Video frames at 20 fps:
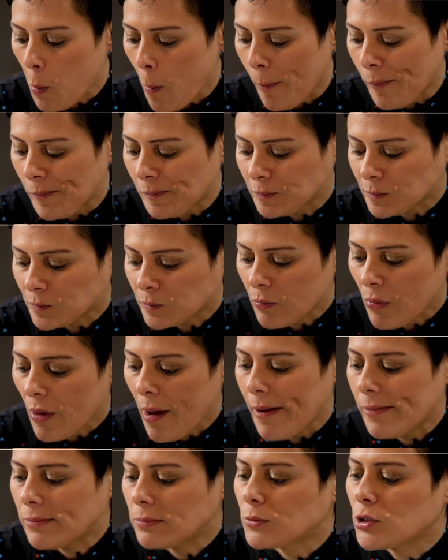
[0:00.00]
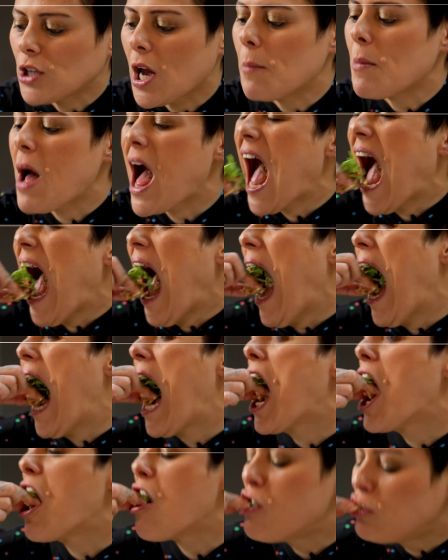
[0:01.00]
of stalked him back in the 90s. But
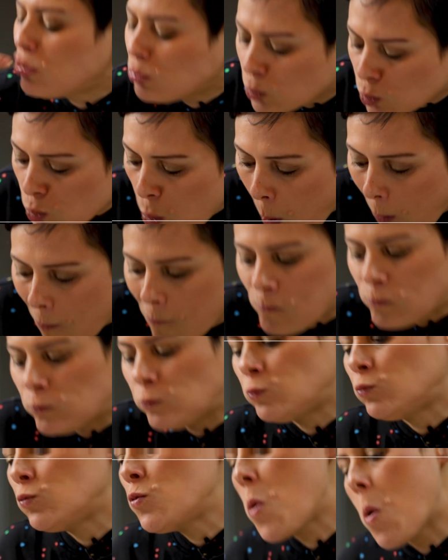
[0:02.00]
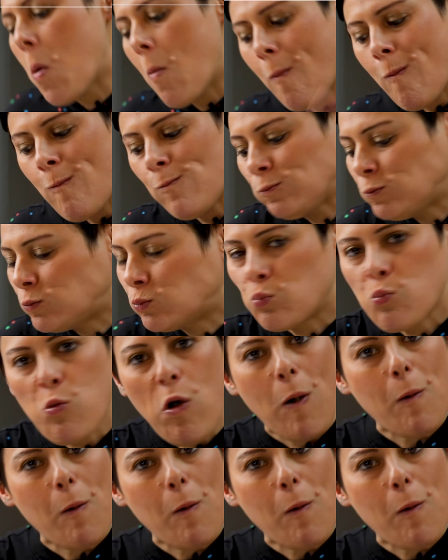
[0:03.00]
that's under the bridge. That's all.